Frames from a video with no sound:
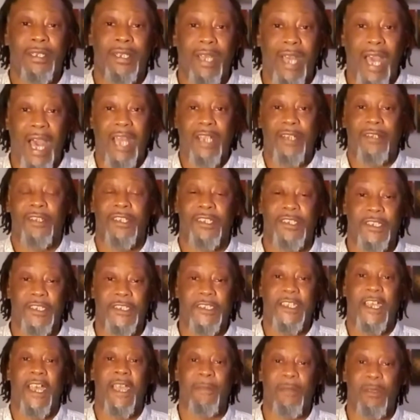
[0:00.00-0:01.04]
out of this
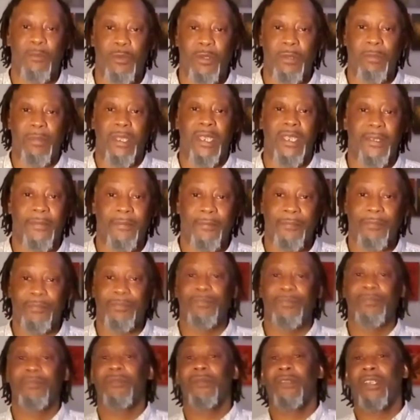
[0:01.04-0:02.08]
assignment with me.
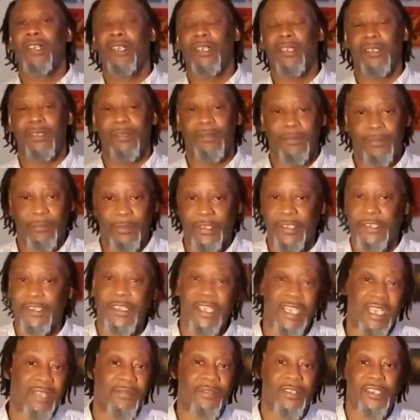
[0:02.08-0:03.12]
The
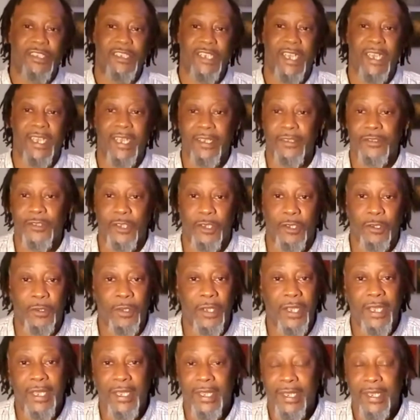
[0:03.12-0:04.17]
Steve is saying. So
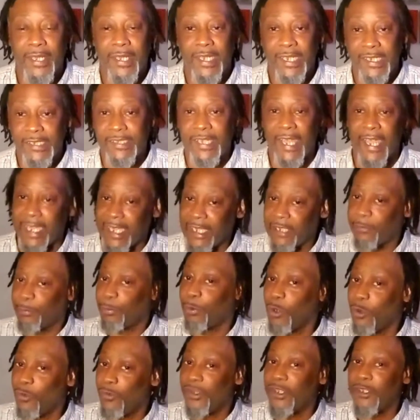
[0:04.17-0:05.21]
he's
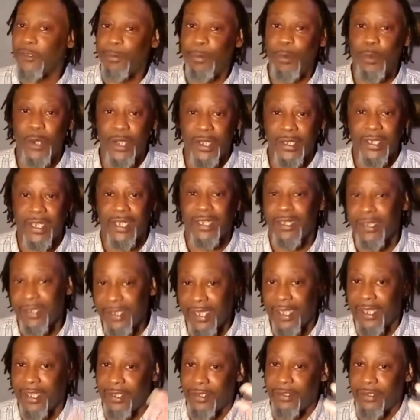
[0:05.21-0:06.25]
proving his point that
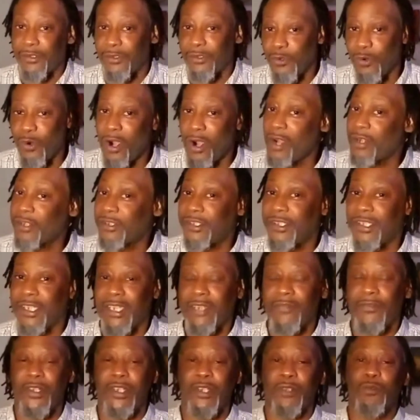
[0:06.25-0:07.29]
yeah, you are the
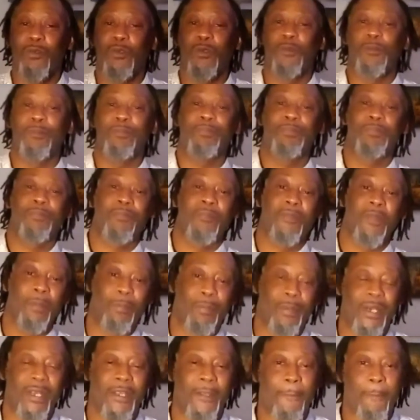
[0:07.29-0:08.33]
Steve of the group.
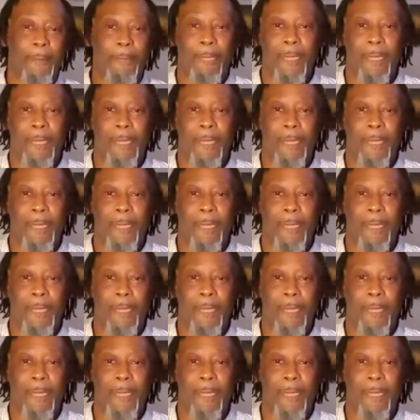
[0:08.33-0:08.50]
But